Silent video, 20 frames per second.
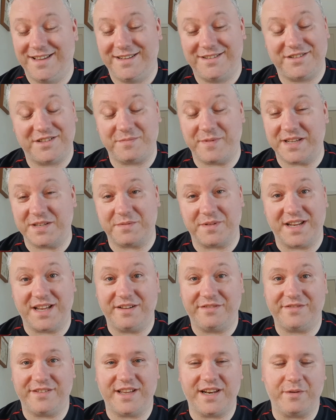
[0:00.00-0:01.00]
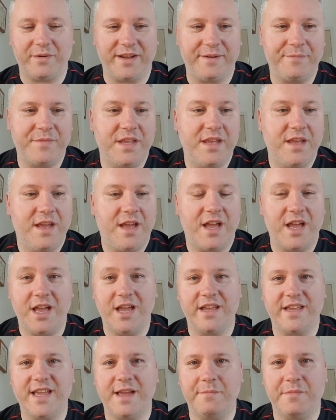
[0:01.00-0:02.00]
Just makes me laugh. Anyway,
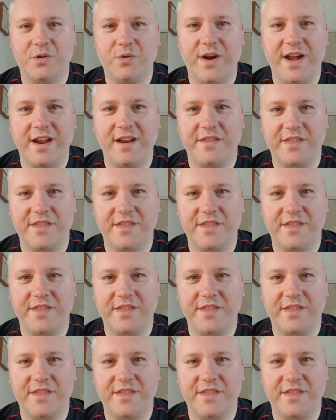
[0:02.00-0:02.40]
yeah, Maguire,